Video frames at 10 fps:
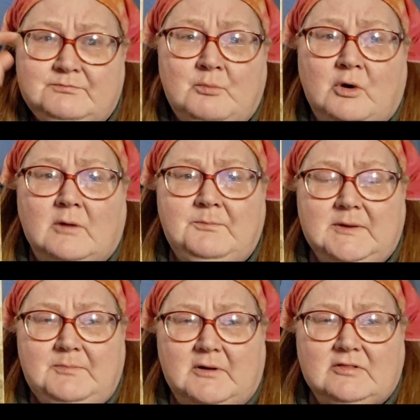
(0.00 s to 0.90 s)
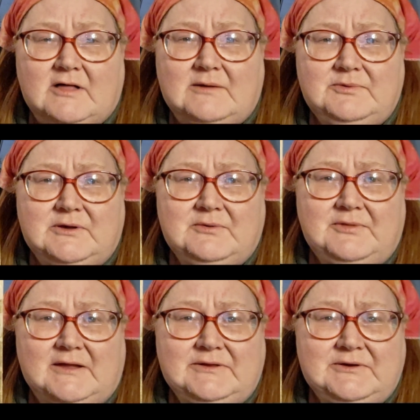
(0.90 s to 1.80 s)
more people love you
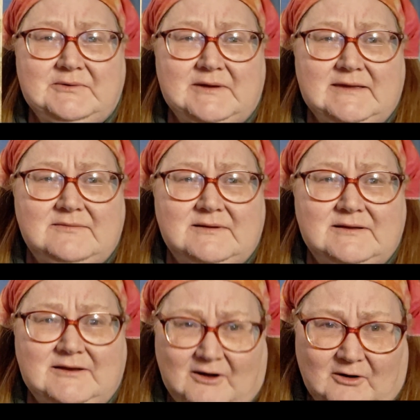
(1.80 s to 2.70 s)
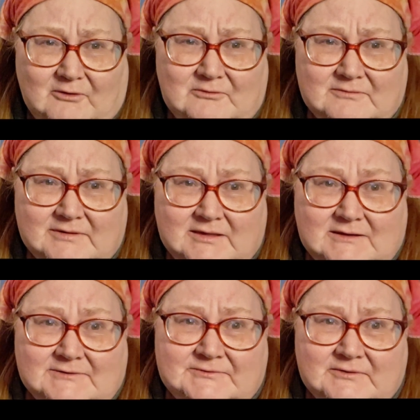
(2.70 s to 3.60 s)
than you even know.
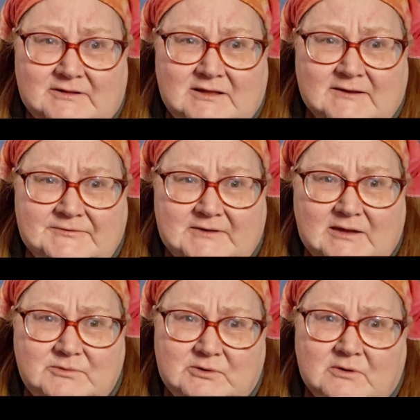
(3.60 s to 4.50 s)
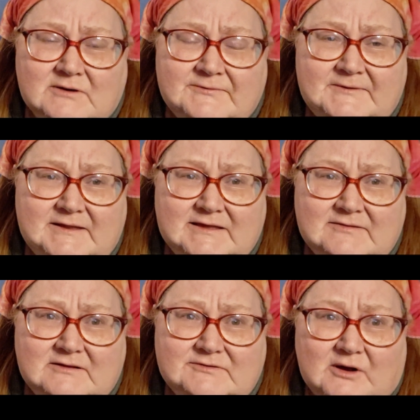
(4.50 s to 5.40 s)
So the next time you are sitting
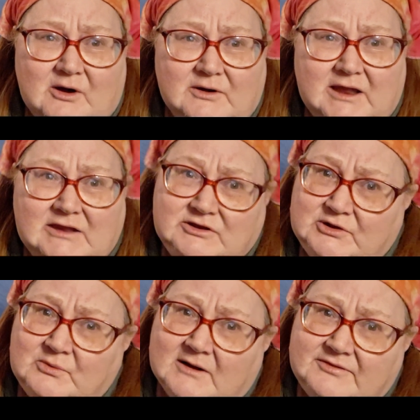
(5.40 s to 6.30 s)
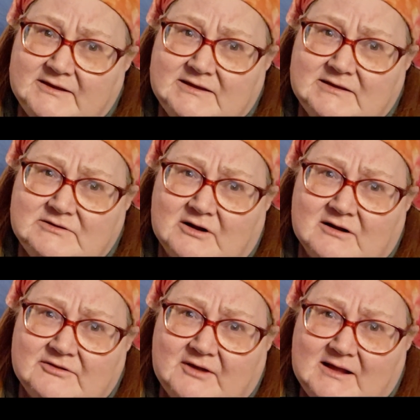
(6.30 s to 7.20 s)
in the dark and you are thinking
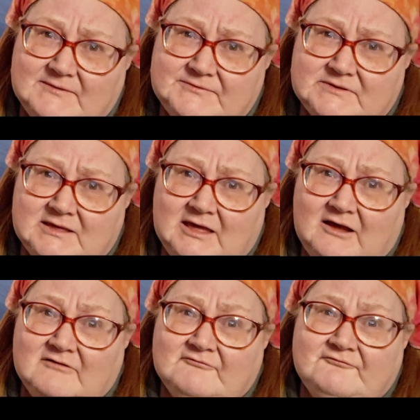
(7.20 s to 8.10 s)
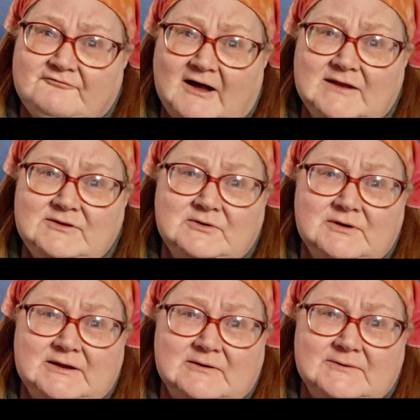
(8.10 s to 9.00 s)
dark thoughts, find your
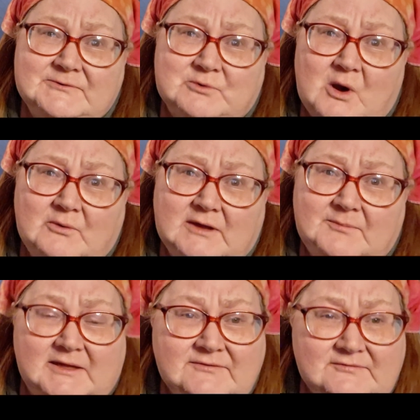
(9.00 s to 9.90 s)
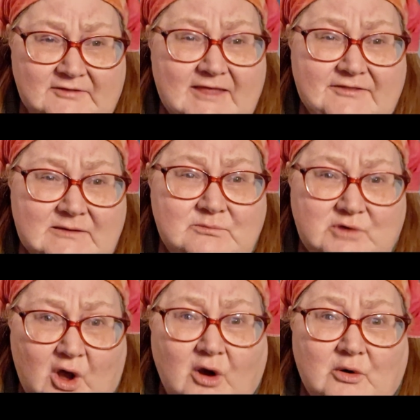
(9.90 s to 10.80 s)
nearest grown-up and let them
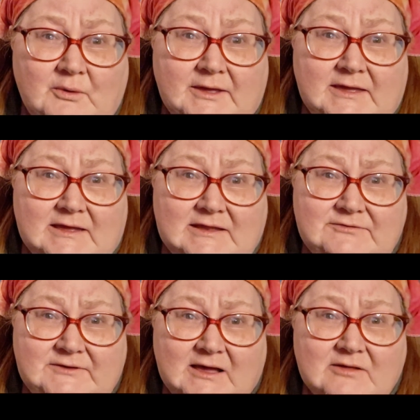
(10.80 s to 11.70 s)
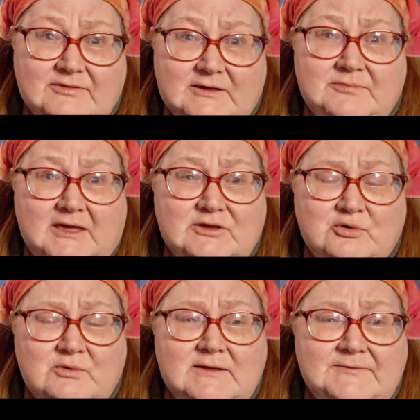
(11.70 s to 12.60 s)
know, and tell them that
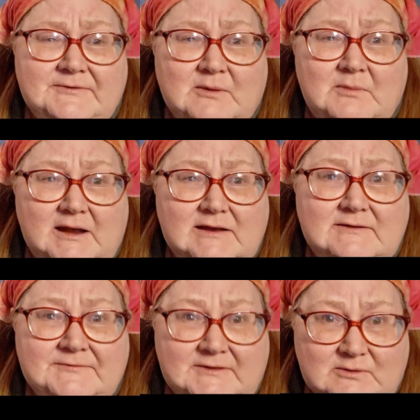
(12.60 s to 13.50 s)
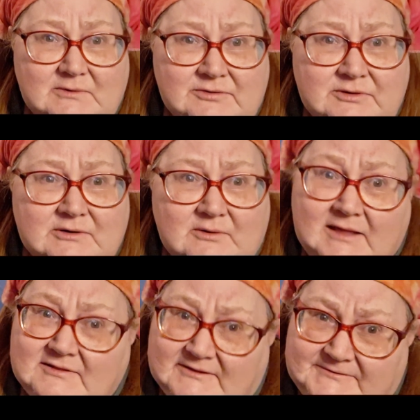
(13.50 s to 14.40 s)
you need somebody to sit with you
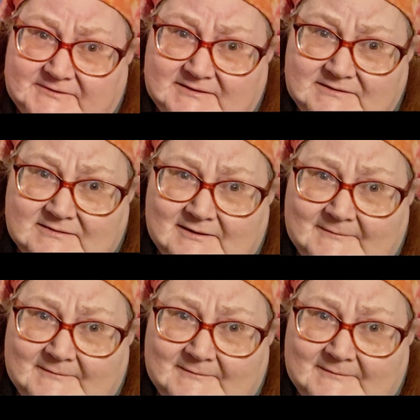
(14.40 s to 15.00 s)
and listen.